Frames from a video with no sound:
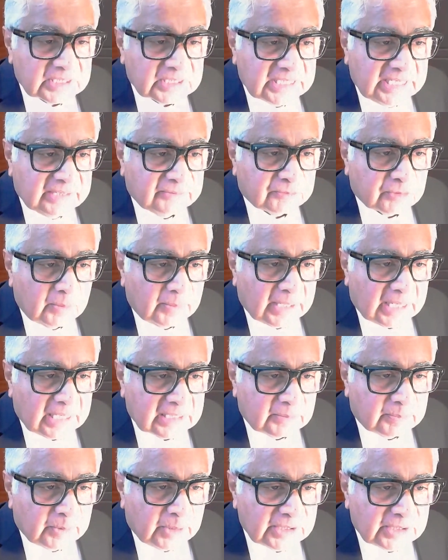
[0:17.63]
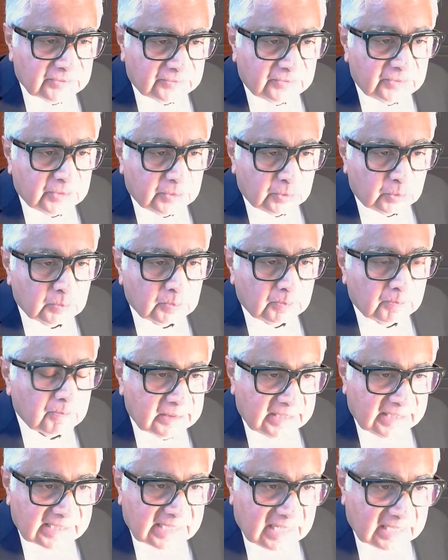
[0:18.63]
will see it from another point of view.
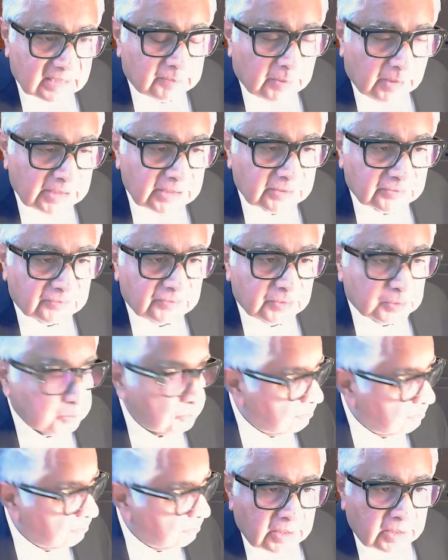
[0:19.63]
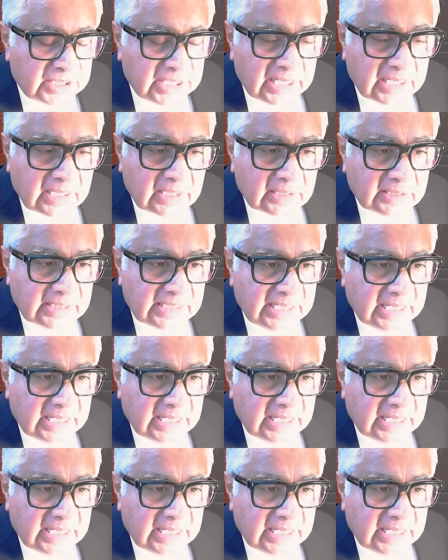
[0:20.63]
There's another point of view. Till